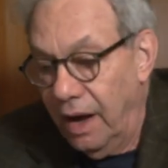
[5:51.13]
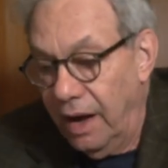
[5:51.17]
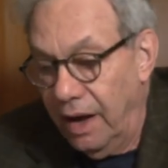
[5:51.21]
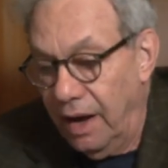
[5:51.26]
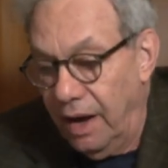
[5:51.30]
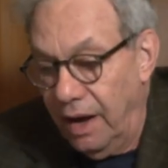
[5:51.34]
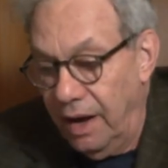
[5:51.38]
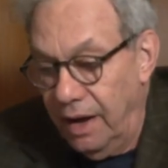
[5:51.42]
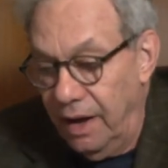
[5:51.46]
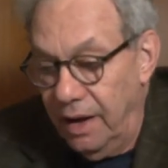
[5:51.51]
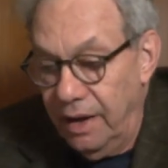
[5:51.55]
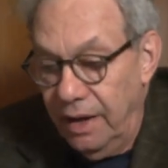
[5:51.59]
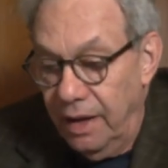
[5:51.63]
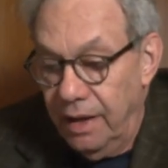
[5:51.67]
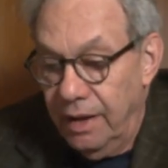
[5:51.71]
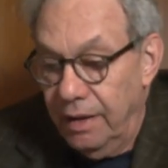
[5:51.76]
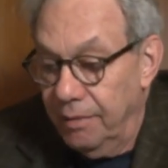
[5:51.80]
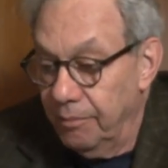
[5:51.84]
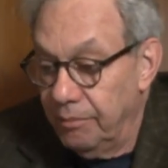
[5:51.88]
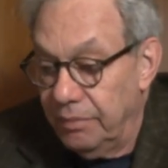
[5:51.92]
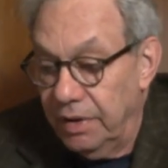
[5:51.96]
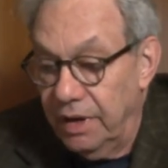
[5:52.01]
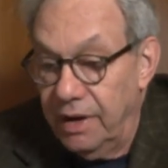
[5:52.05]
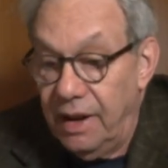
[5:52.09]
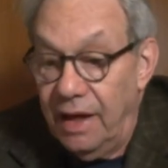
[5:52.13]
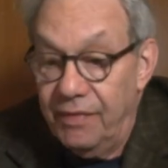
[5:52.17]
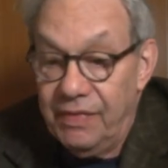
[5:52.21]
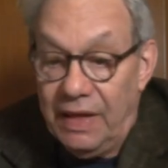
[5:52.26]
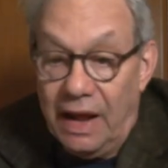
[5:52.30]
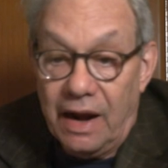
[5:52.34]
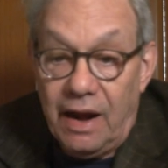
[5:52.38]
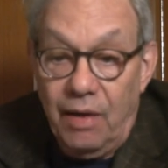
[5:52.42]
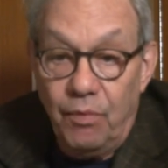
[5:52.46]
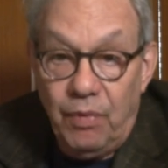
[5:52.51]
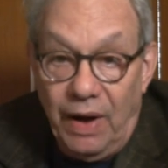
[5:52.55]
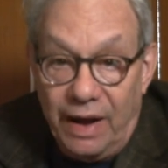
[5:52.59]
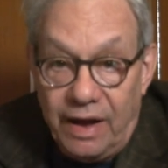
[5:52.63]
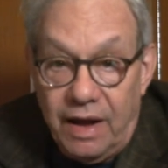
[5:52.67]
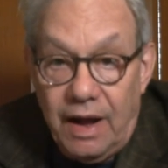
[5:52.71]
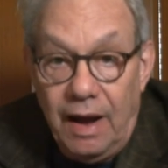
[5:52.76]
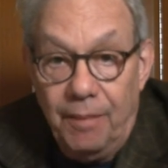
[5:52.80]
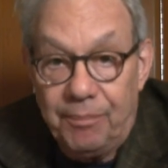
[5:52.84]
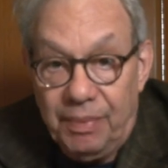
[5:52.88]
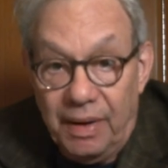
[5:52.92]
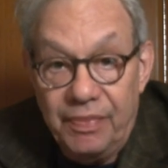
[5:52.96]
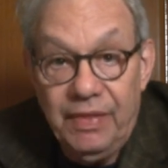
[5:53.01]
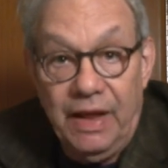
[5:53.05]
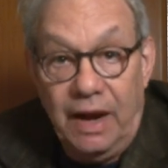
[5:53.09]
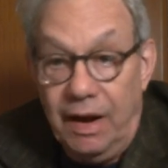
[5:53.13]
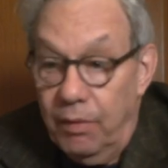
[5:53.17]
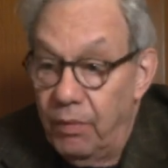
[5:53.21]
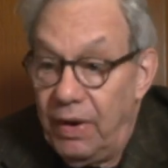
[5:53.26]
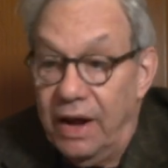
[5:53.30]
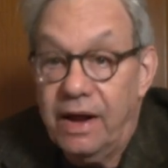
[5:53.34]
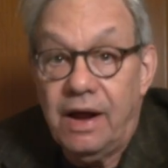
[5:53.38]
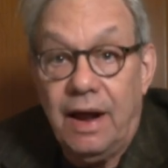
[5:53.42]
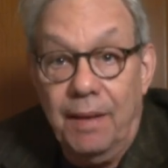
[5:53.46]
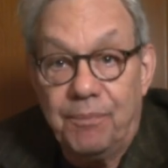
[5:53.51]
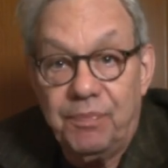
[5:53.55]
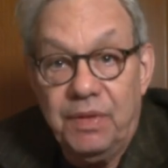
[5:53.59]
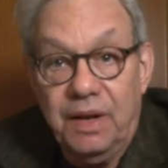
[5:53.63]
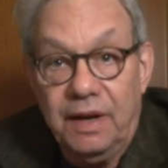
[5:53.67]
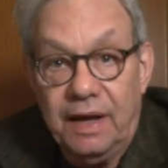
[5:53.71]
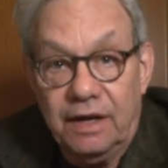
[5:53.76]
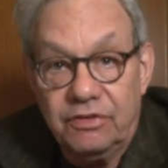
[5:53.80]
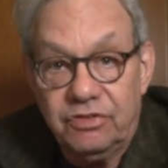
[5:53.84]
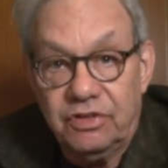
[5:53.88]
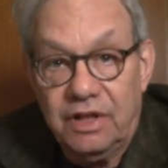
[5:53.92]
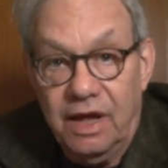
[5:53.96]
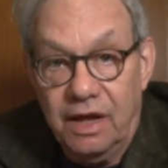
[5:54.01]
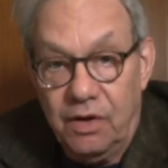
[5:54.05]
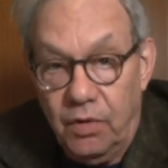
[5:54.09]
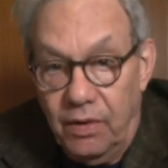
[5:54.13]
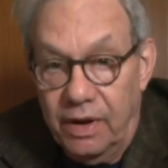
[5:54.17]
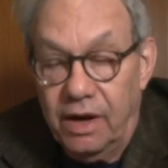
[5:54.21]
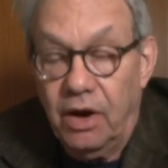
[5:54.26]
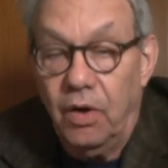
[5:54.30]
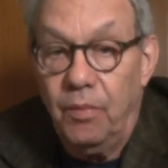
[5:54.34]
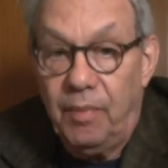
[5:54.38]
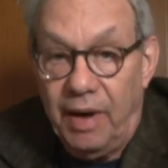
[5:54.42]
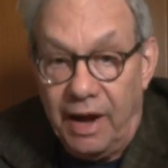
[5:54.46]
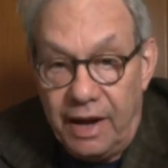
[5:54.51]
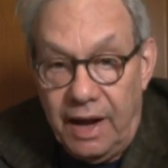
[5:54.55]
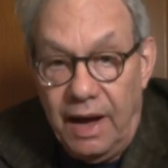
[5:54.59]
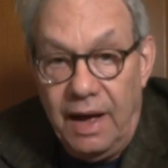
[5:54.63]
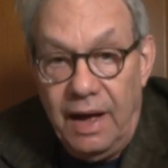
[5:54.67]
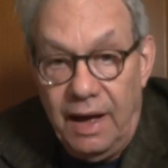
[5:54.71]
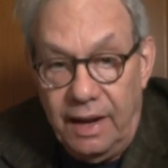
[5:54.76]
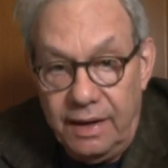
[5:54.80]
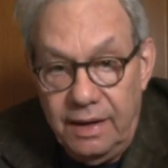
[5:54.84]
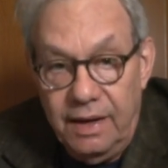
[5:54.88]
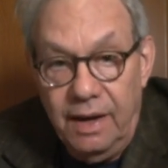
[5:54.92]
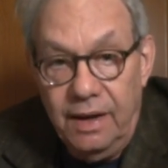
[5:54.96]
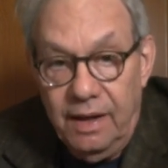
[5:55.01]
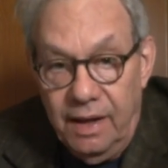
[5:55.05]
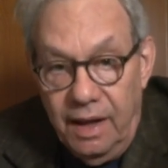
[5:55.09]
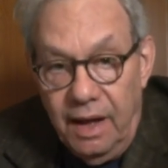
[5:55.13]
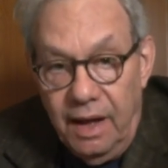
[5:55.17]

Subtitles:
And then I wake up the next day going, oh, my God,